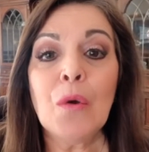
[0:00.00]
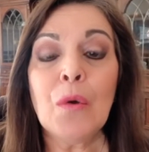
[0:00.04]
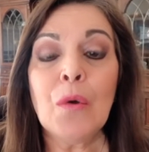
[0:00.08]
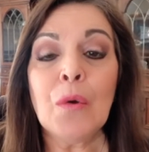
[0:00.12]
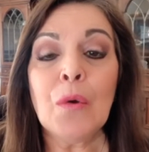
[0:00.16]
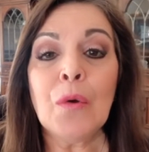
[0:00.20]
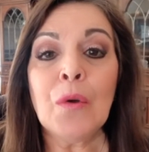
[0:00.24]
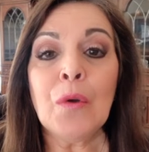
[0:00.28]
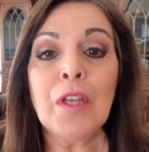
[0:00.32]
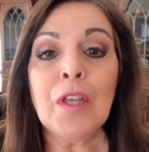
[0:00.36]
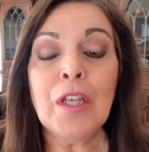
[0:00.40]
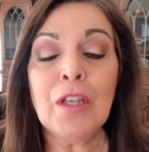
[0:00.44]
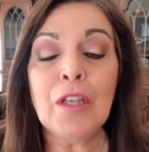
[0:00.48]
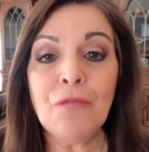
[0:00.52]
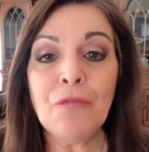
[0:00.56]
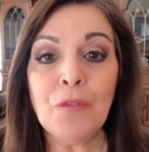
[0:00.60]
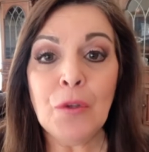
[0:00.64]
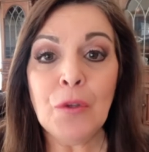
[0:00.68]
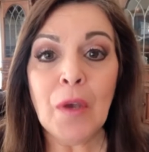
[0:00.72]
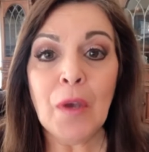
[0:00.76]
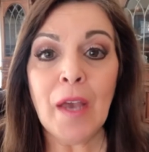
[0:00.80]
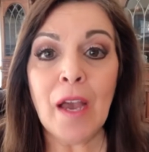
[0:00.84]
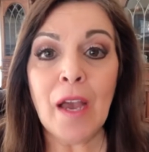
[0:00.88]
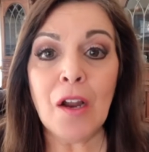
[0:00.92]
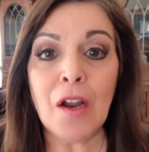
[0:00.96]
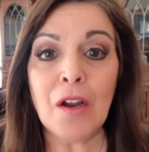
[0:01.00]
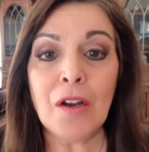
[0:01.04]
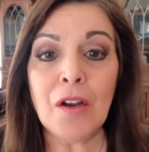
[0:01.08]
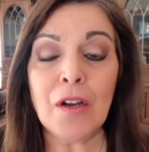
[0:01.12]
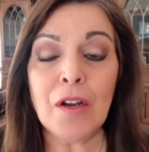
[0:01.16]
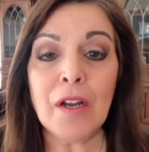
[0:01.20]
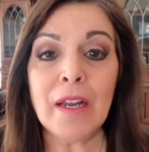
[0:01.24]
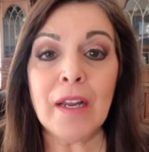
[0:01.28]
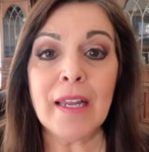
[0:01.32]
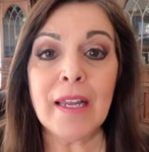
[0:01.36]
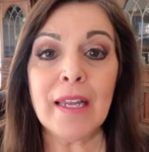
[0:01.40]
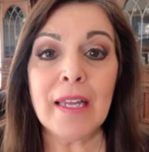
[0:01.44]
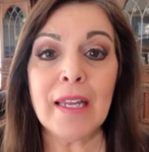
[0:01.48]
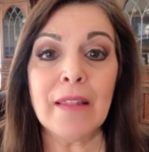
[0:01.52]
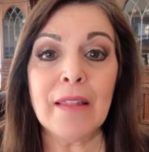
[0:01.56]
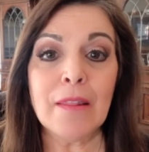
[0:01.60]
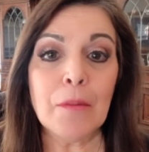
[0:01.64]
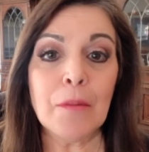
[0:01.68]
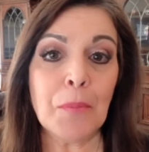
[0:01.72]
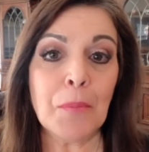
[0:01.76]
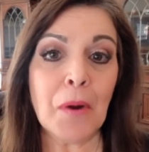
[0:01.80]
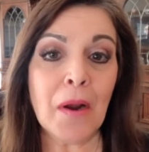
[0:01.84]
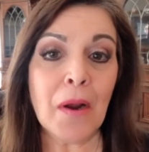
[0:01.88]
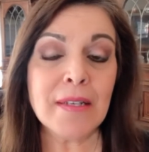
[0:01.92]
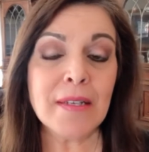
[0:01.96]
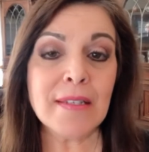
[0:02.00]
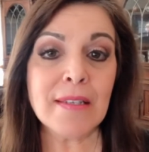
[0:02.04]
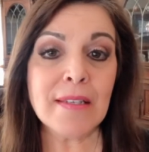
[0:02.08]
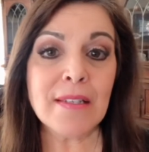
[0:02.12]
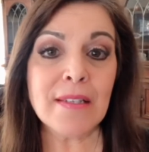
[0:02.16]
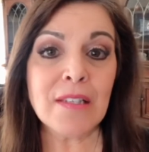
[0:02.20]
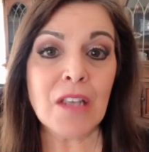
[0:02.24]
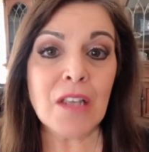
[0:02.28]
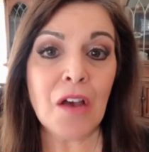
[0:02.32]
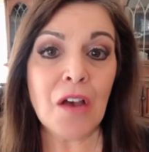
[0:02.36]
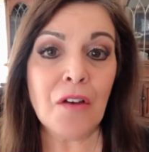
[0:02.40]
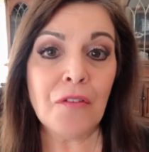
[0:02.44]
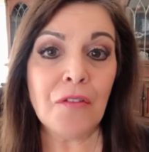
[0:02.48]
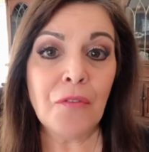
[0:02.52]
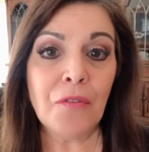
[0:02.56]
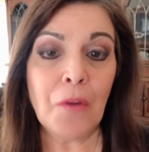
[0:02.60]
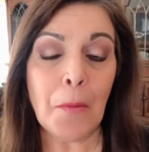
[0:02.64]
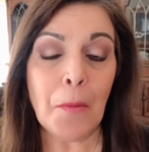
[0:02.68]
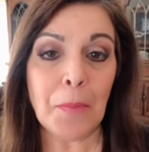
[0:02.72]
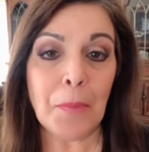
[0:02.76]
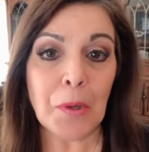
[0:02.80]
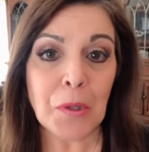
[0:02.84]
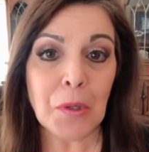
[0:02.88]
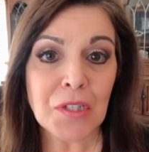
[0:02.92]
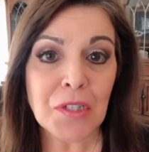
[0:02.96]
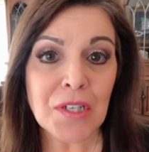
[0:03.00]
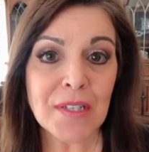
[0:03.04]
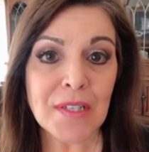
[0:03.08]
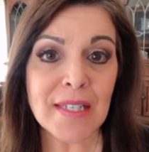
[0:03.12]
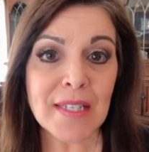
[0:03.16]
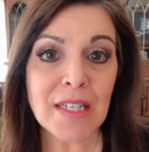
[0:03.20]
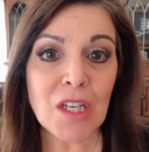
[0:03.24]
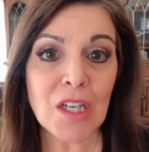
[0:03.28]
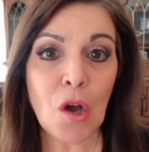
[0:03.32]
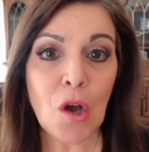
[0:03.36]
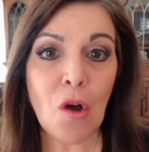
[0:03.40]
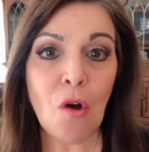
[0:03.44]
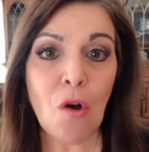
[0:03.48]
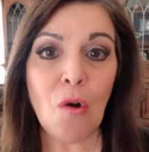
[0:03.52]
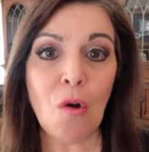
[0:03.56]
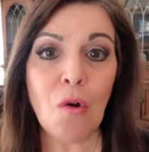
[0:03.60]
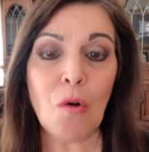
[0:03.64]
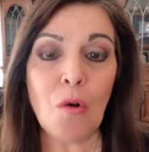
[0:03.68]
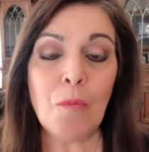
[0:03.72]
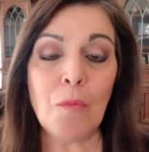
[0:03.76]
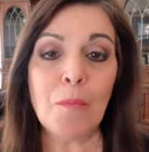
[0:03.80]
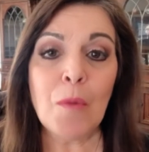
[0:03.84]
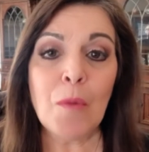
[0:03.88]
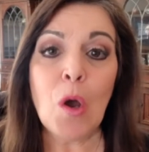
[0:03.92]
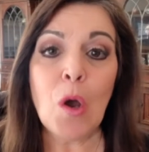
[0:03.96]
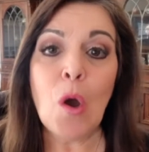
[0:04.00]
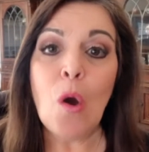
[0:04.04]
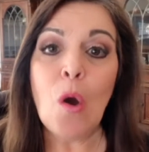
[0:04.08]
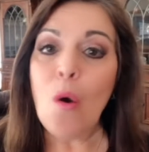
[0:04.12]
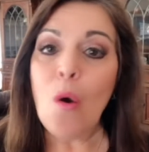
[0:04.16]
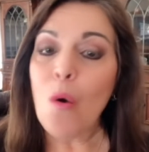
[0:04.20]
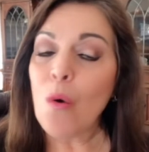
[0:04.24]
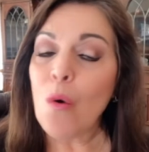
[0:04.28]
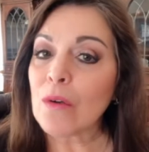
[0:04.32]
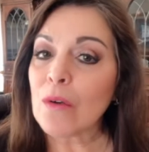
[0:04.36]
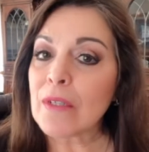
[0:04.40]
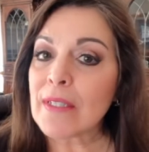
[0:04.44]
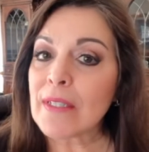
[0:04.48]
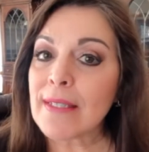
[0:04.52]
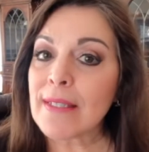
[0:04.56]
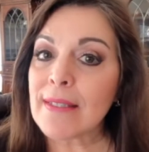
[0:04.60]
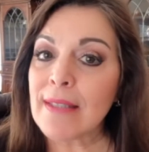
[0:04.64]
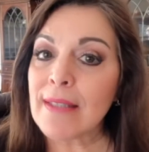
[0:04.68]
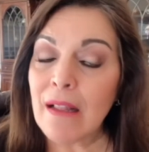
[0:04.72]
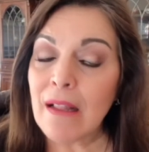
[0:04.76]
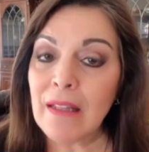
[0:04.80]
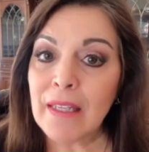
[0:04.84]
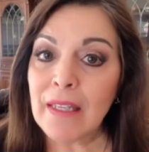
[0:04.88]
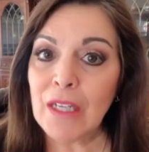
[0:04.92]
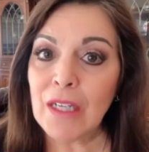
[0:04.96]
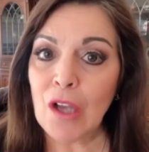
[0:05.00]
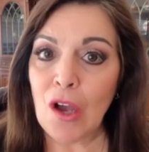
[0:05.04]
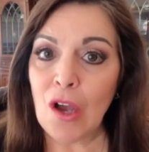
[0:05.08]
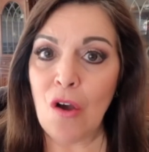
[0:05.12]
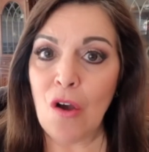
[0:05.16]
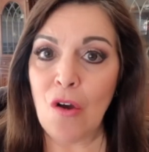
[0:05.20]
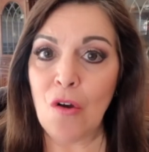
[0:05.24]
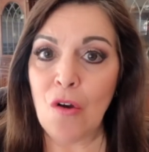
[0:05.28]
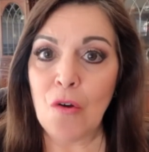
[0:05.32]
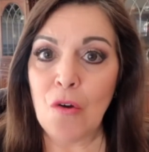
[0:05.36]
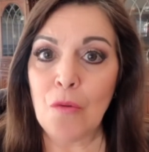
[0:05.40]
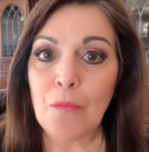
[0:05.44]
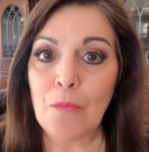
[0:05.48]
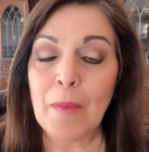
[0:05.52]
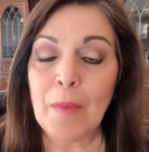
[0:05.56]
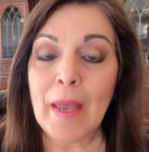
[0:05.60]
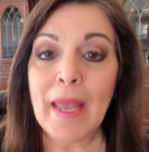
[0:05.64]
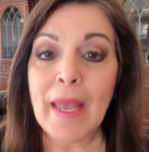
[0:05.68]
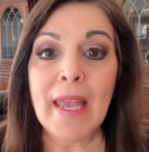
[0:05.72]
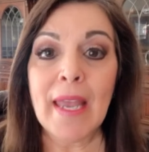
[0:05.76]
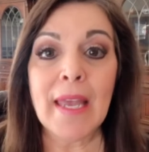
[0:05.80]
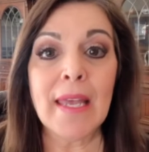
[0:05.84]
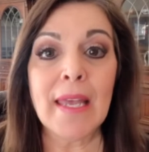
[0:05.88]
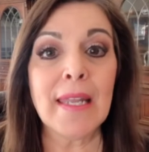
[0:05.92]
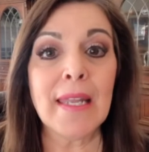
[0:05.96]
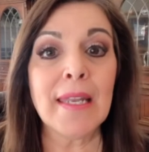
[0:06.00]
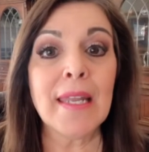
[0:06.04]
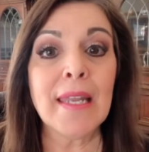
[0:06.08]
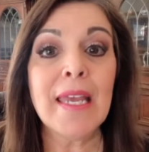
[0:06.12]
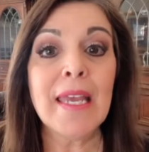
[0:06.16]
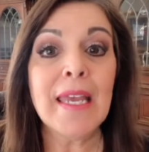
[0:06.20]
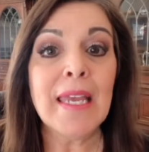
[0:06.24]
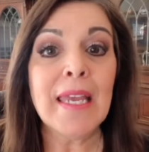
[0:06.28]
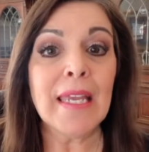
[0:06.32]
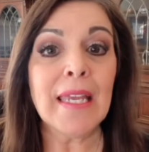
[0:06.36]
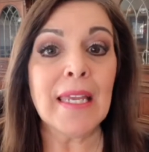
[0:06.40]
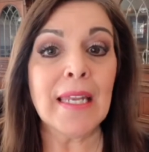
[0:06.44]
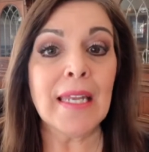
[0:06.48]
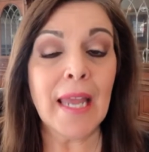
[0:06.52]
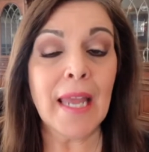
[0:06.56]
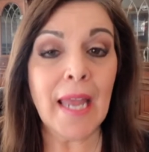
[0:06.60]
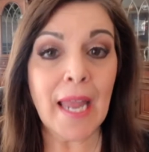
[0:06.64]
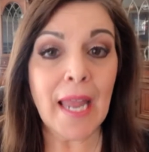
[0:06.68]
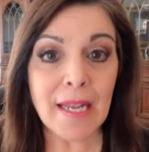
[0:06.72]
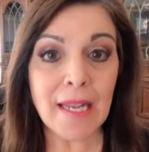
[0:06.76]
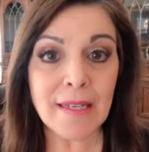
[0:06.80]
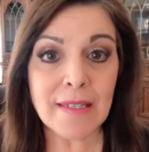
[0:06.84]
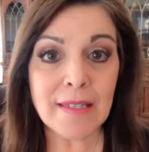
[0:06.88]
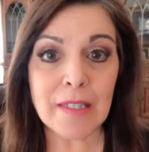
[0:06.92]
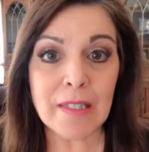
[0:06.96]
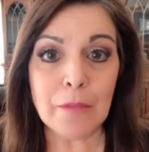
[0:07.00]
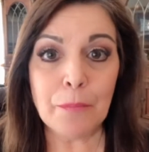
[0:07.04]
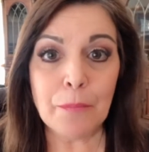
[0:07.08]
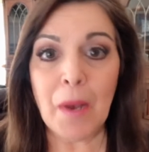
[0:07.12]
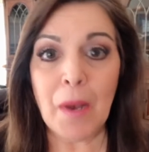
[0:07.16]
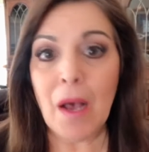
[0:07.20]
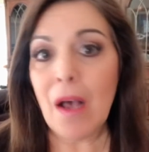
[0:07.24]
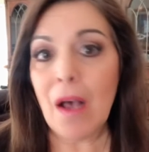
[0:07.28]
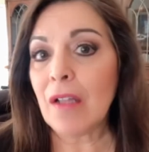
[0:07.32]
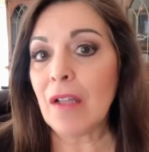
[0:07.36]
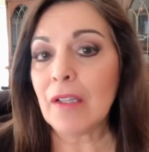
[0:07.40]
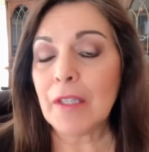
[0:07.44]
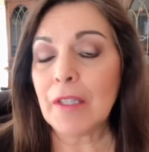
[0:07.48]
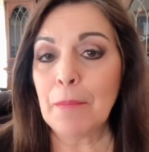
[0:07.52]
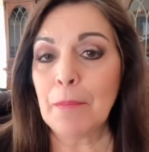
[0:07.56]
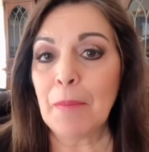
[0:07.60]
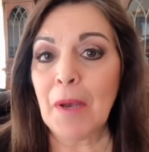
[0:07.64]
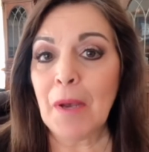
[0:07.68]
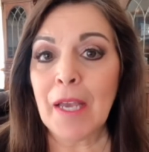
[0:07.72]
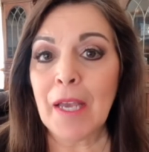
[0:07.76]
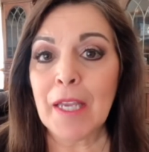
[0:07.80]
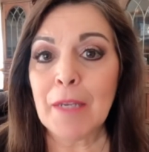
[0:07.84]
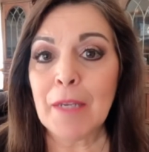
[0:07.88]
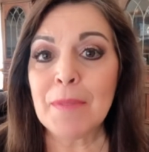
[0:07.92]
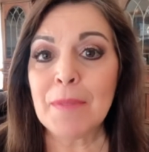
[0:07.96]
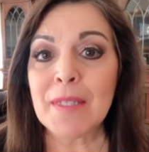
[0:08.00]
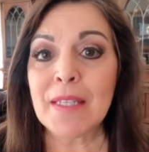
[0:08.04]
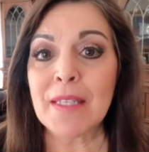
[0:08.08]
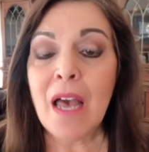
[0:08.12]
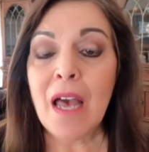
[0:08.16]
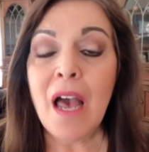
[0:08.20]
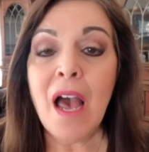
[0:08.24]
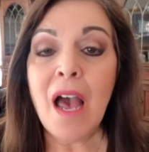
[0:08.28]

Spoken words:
If you are in the process of purchasing a home or selling a home and it has the poly pipes,